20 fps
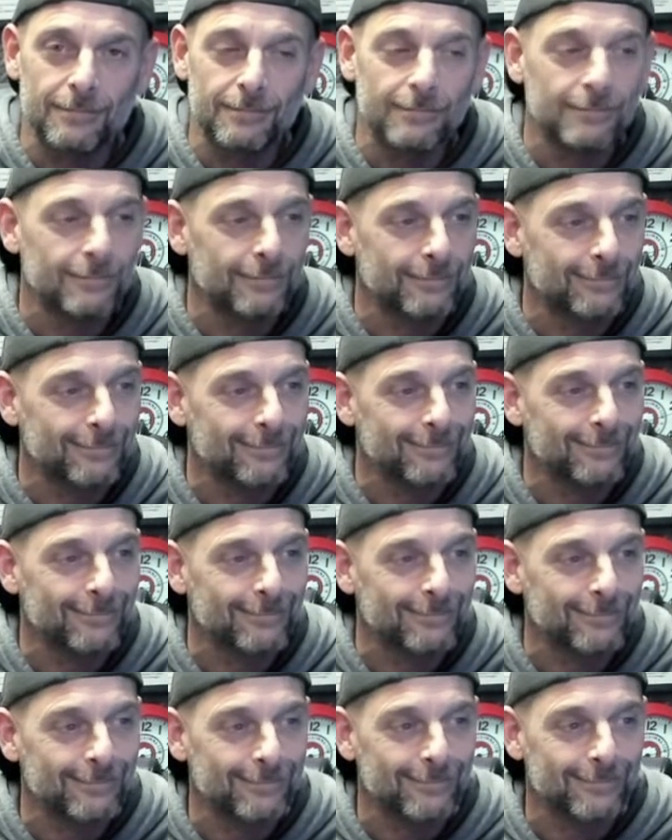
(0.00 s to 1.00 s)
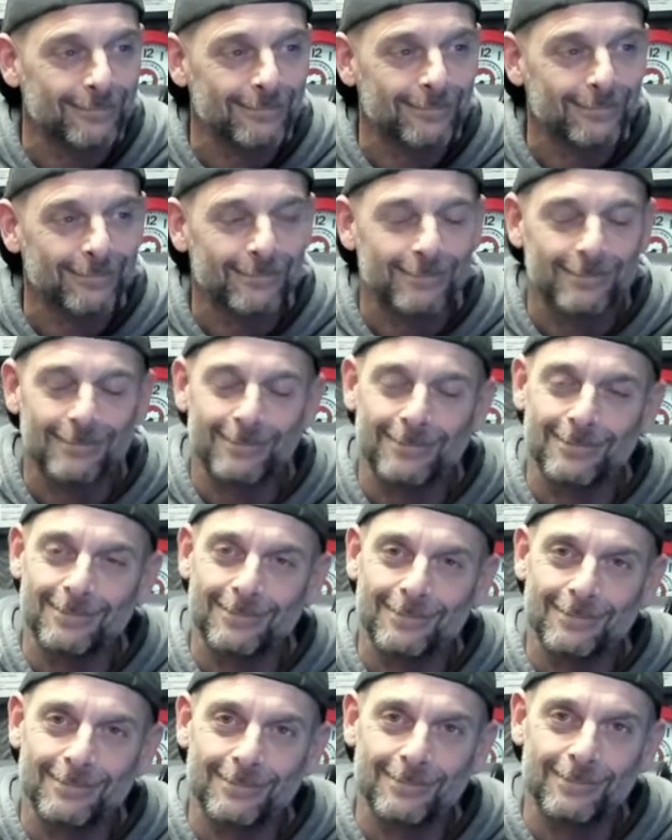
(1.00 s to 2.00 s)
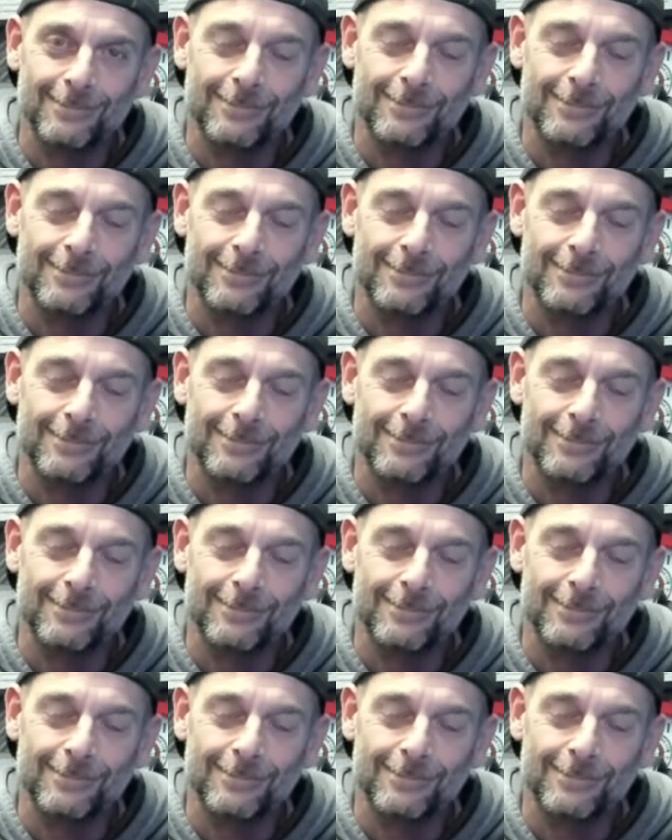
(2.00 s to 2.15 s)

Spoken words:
This person isn't speaking.